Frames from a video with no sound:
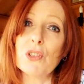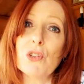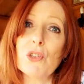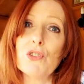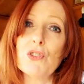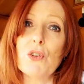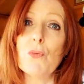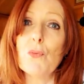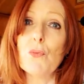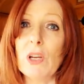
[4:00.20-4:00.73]

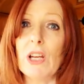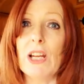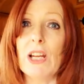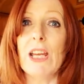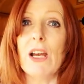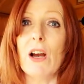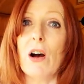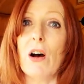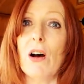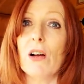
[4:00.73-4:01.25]
really are
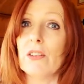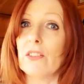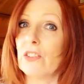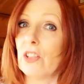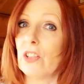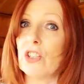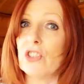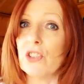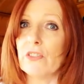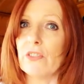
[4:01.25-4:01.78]
touch
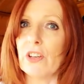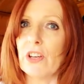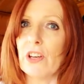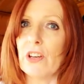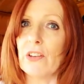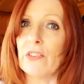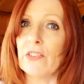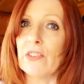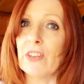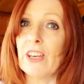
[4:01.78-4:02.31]
averse,
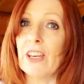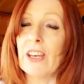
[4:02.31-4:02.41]
and